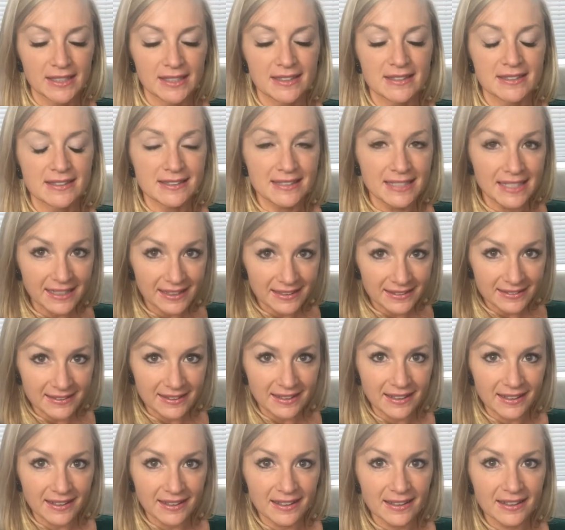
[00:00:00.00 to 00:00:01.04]

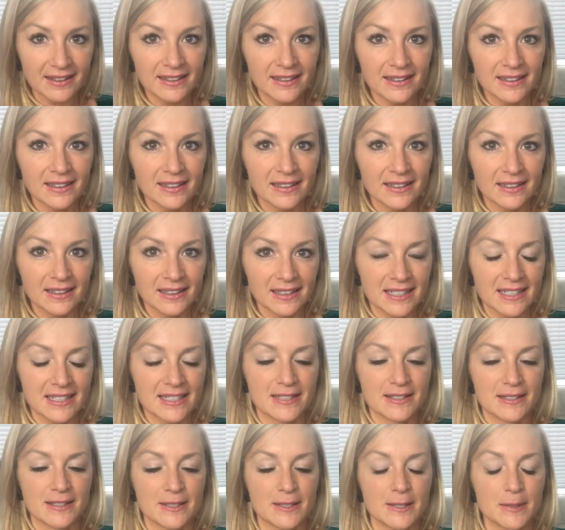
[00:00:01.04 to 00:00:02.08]
Santa
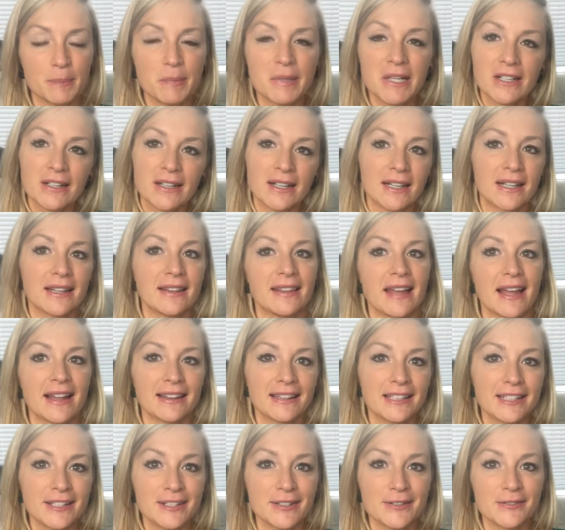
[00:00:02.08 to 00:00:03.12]
is a spirit that
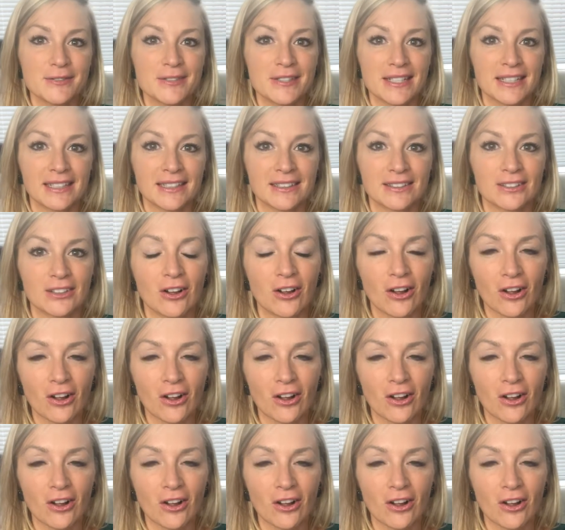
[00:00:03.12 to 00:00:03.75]
lives in